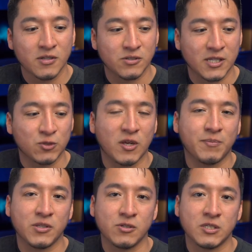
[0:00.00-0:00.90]
so that's why I've
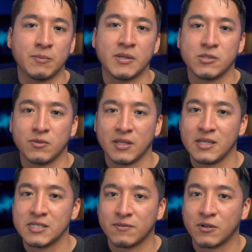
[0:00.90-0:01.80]
been using my Sony A
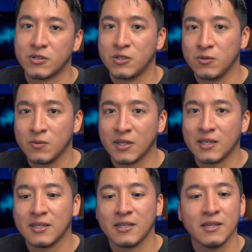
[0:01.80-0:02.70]
seven R two
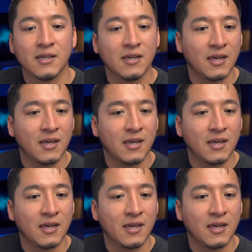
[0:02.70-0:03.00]
lately.